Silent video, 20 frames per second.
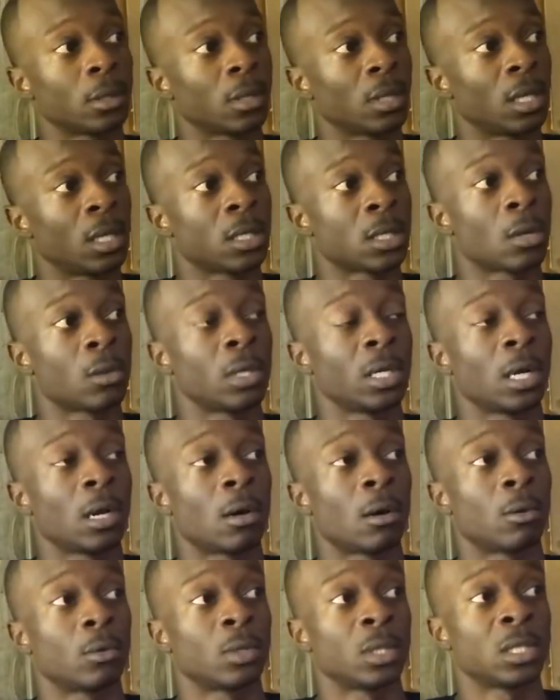It's only
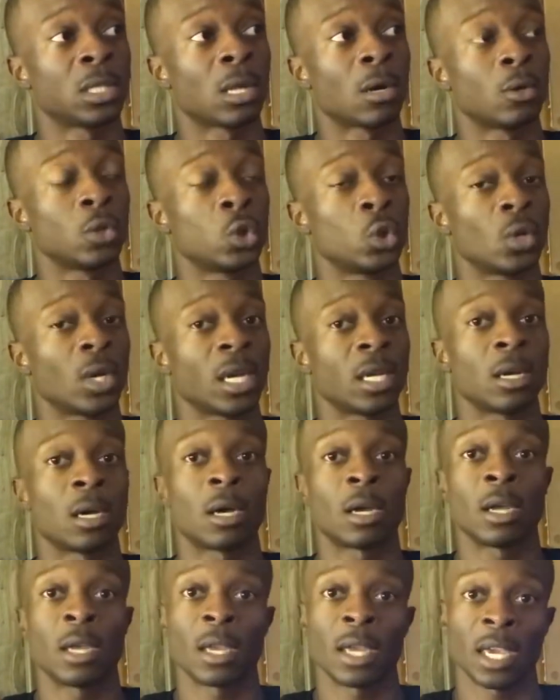on as long as you have your
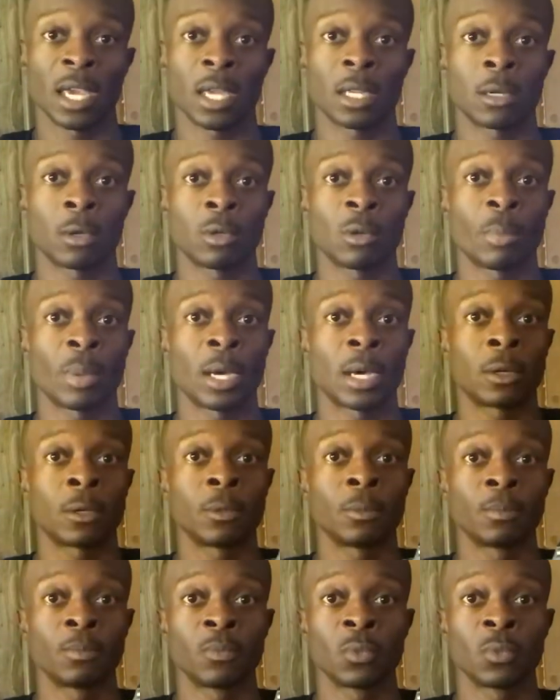hand on the pedal.